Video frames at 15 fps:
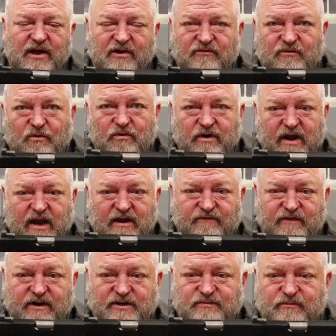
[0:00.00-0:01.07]

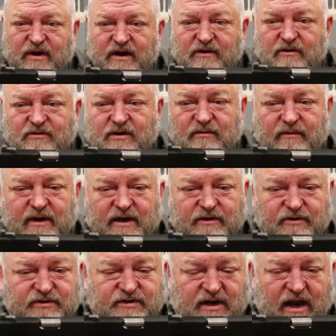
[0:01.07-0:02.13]
4.5 inch barrel,
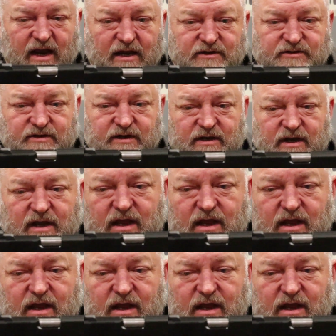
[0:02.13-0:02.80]
commander size.